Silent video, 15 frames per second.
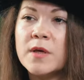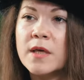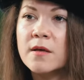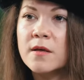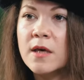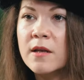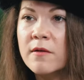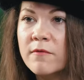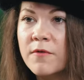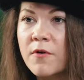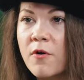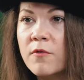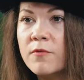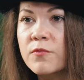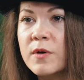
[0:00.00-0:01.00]
we can get
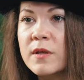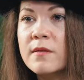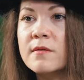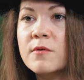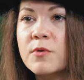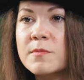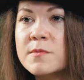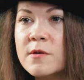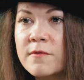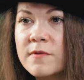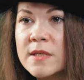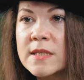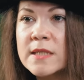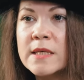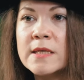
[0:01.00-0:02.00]
involved with crypto
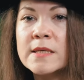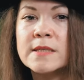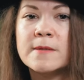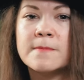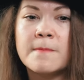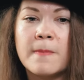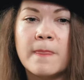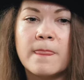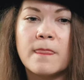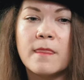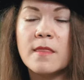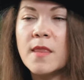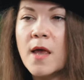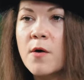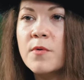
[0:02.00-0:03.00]
vcs
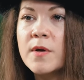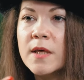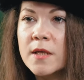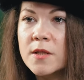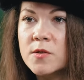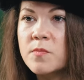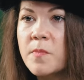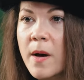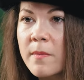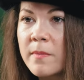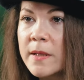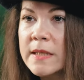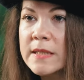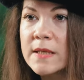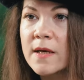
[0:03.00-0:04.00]
now we can do public